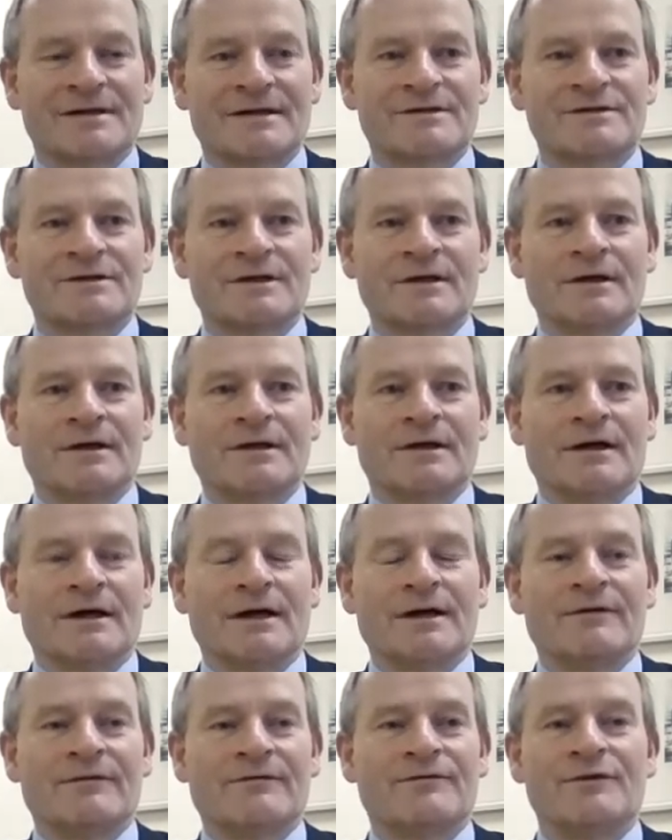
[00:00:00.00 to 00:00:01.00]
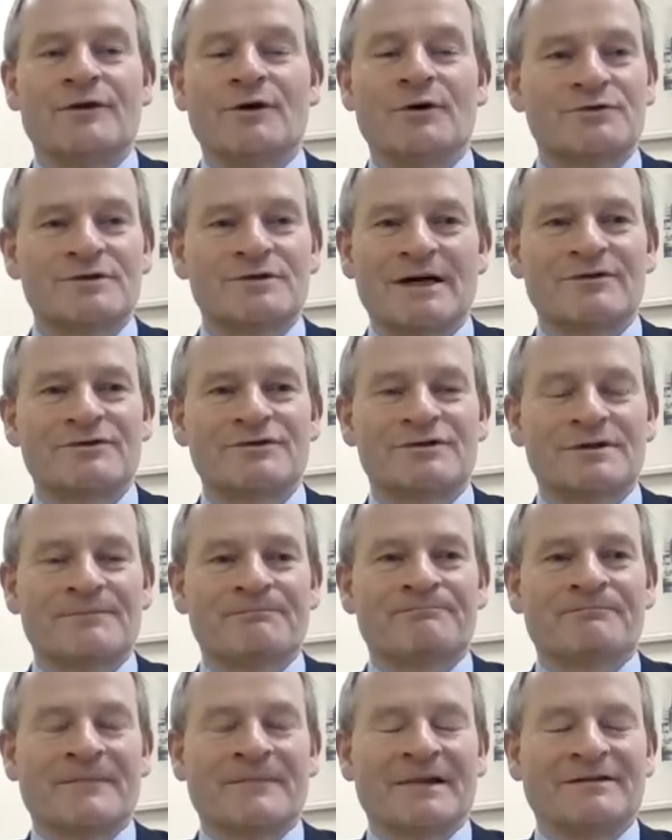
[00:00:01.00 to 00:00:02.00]
And I have no doubt
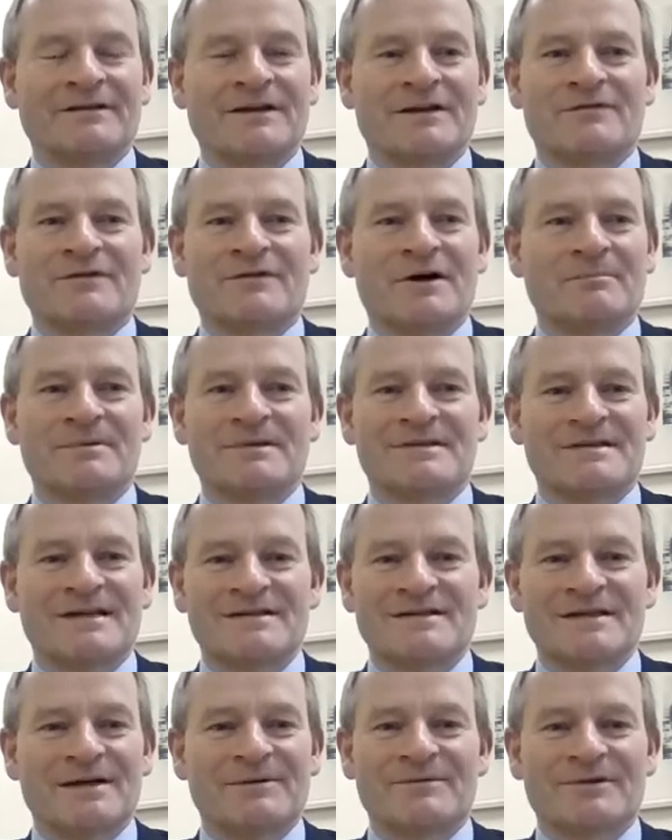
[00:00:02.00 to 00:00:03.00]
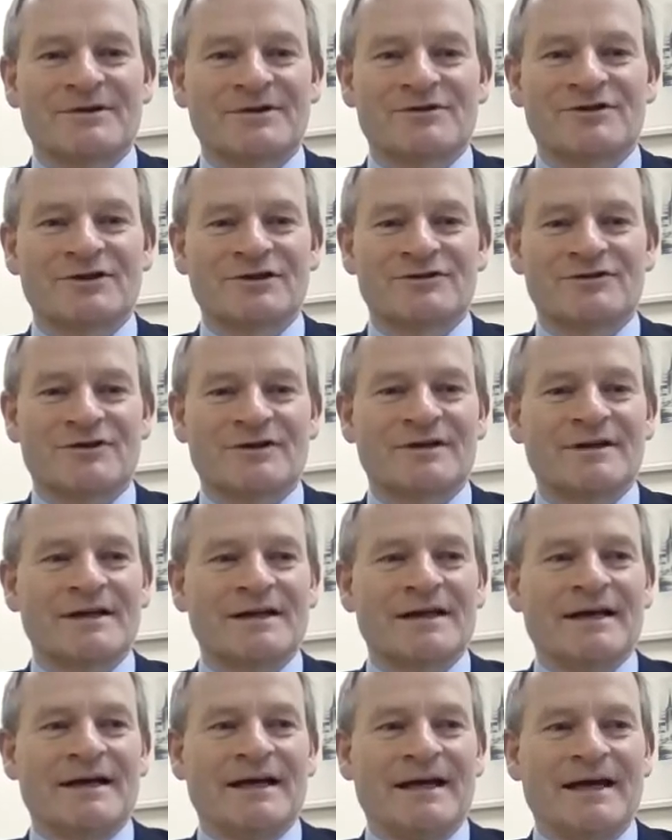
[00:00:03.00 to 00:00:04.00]
that if couples sat down with their children
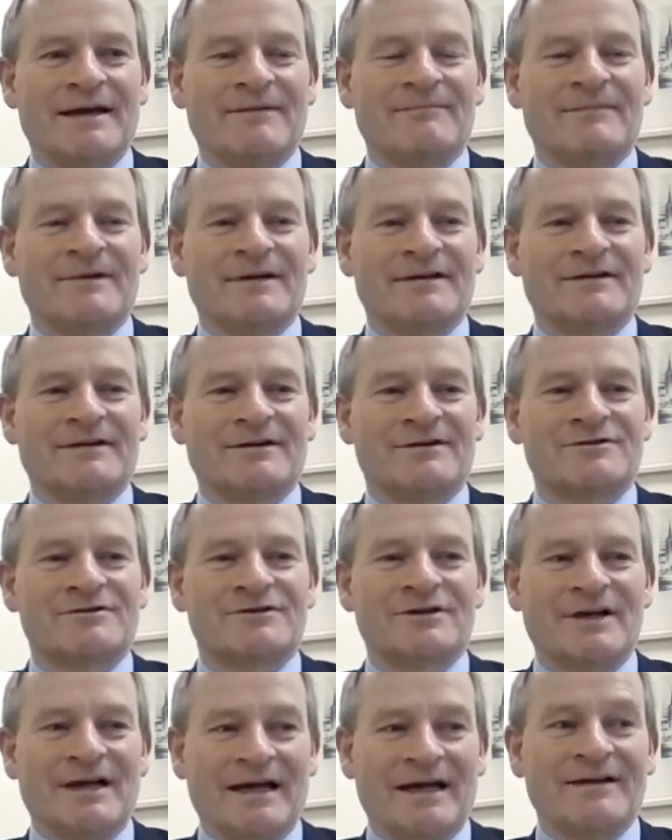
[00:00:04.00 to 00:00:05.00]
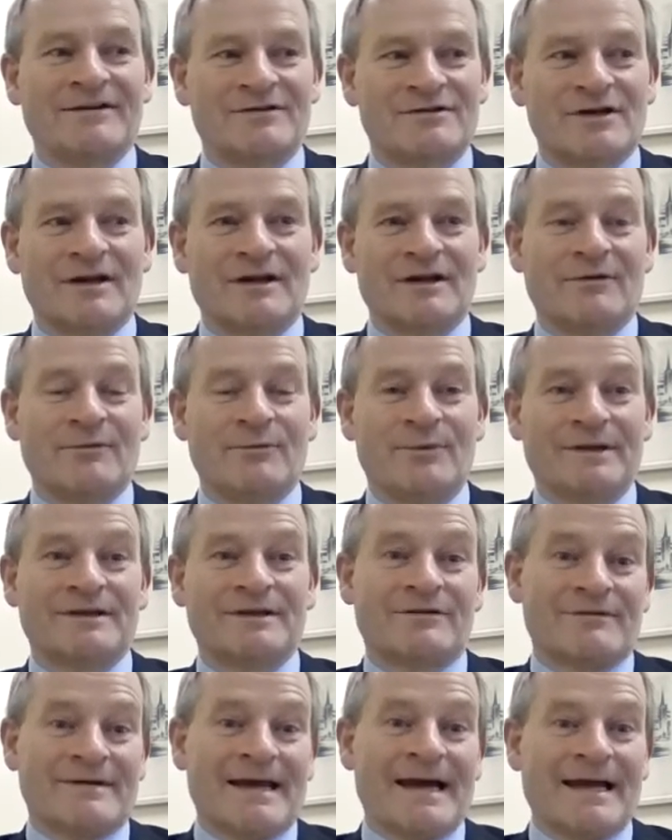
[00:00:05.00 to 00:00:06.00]
and with
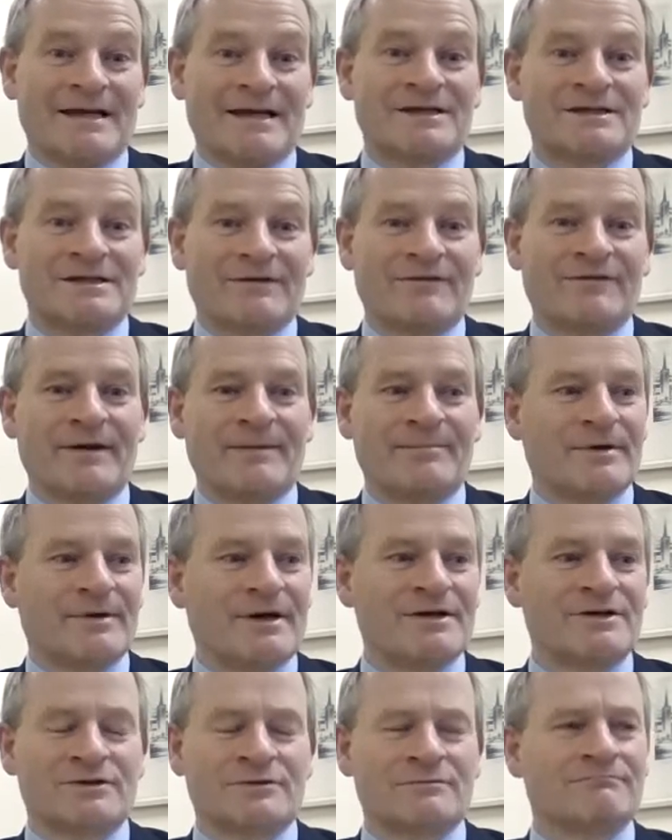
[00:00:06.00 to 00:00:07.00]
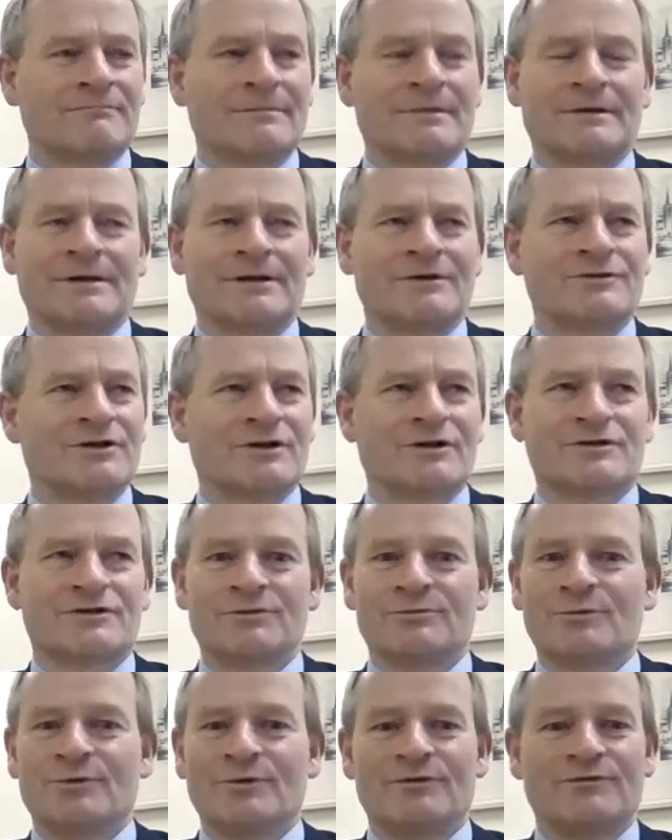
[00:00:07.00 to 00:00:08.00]
the reality of separation, their
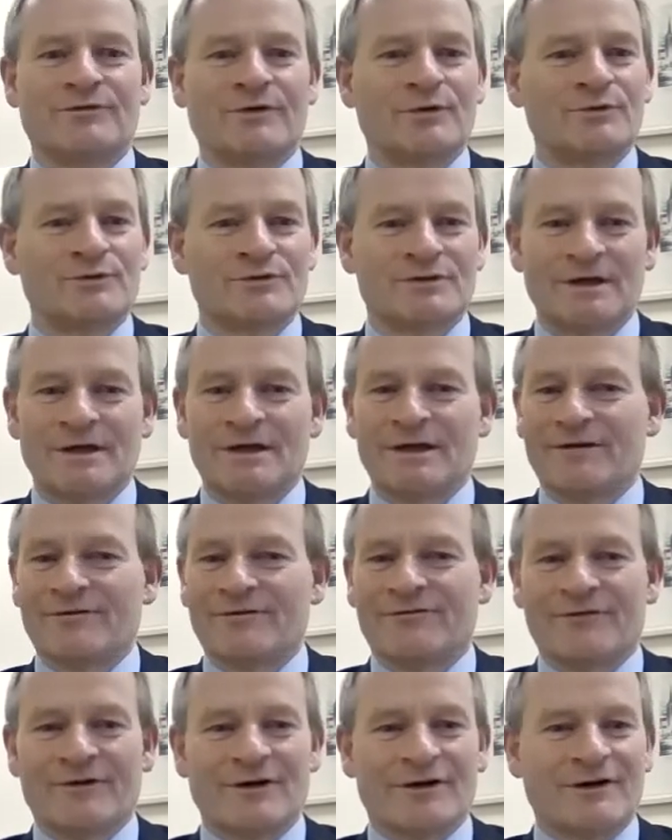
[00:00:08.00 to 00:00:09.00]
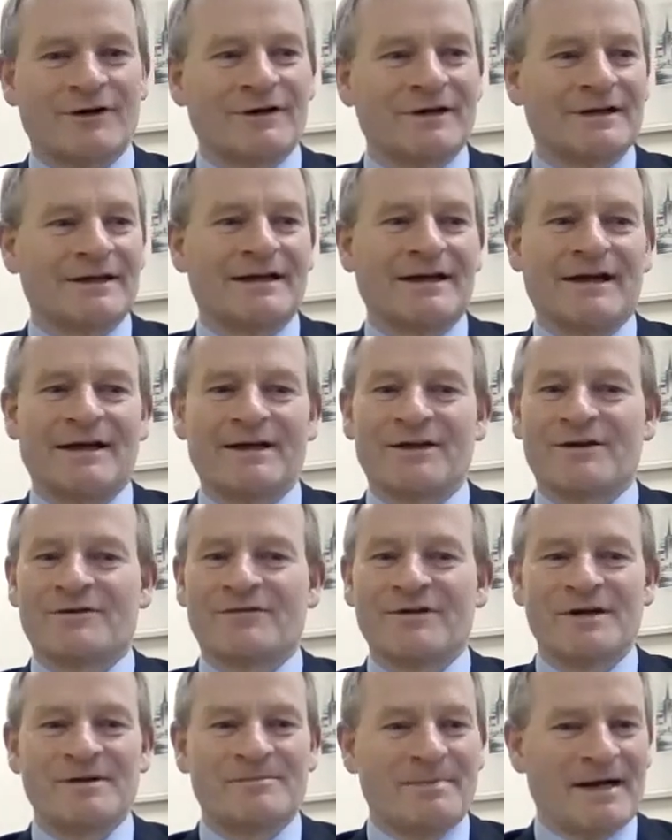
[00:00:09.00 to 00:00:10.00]
children would vote for an
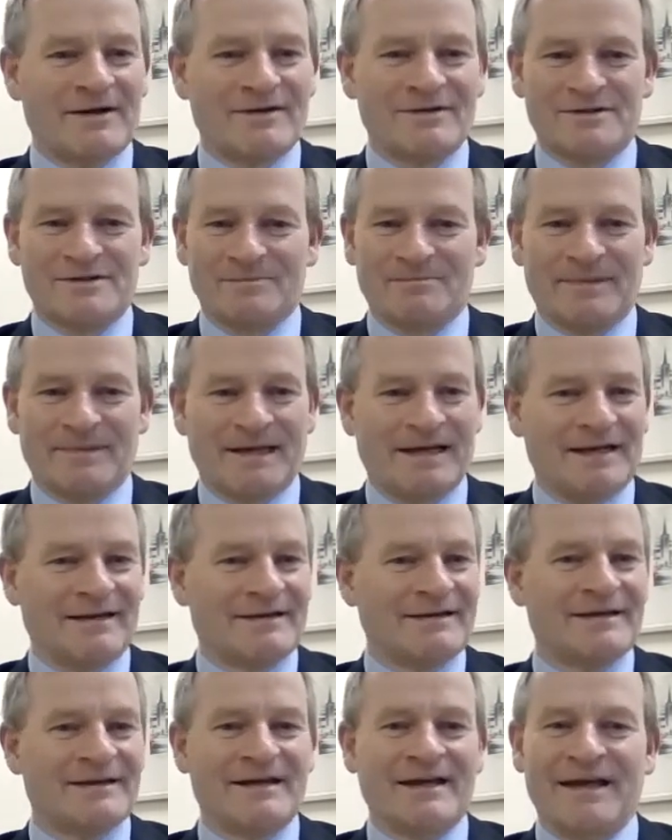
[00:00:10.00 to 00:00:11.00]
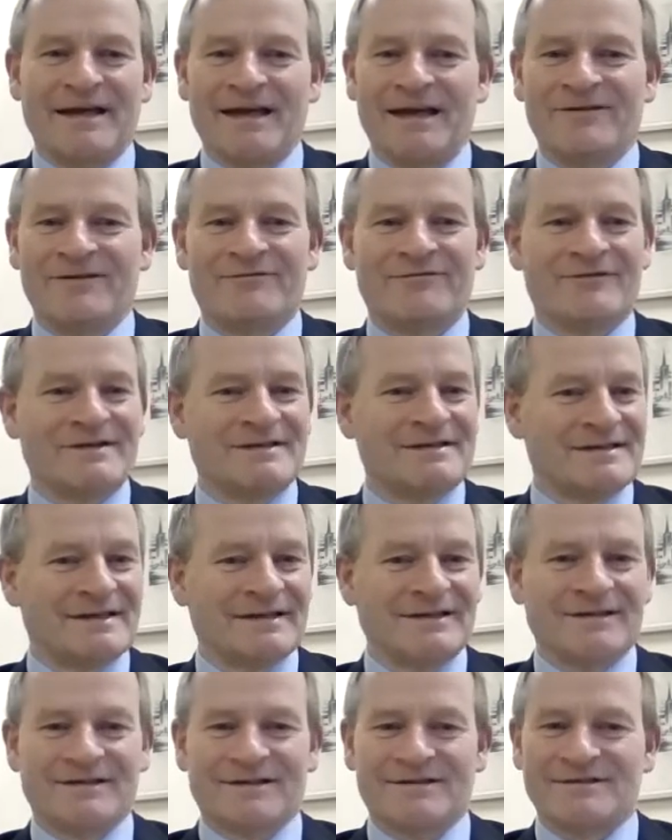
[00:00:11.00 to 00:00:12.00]
agreed parenting plan every
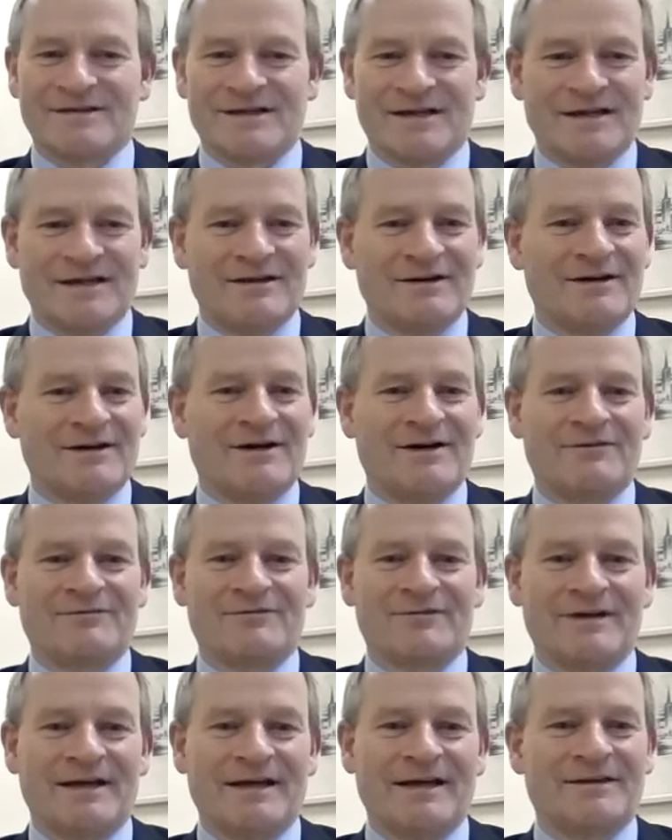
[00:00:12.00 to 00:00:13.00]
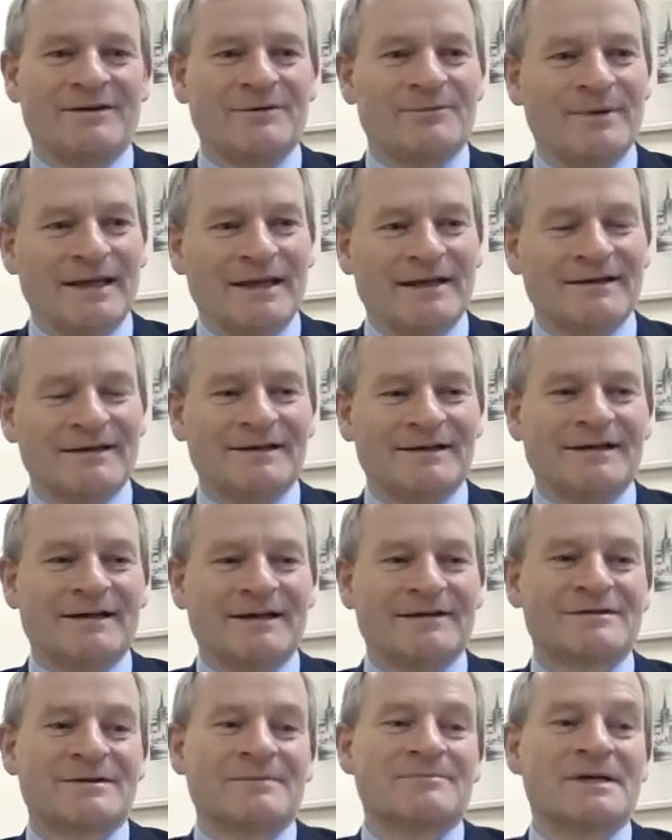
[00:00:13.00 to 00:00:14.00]
single day of the week.
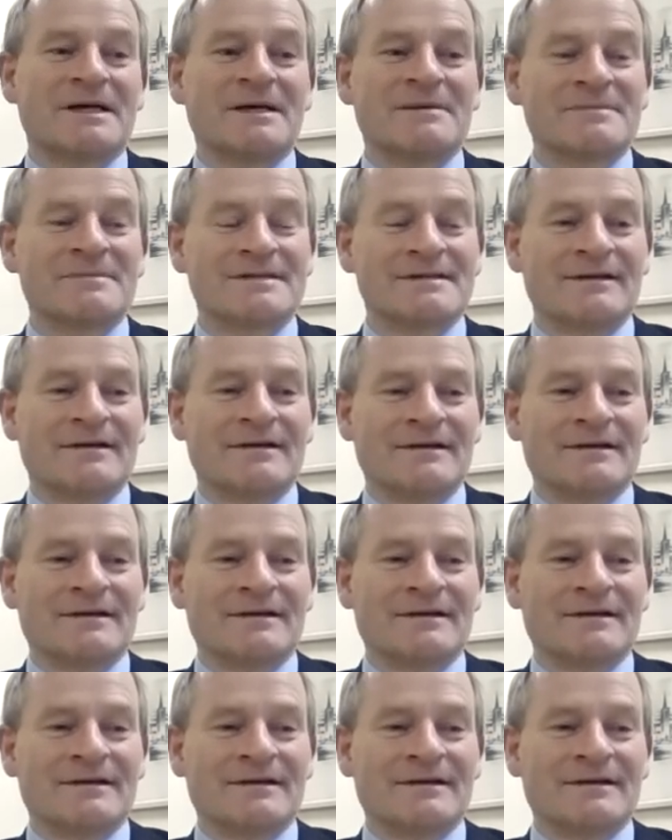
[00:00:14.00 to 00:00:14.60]
And sometimes,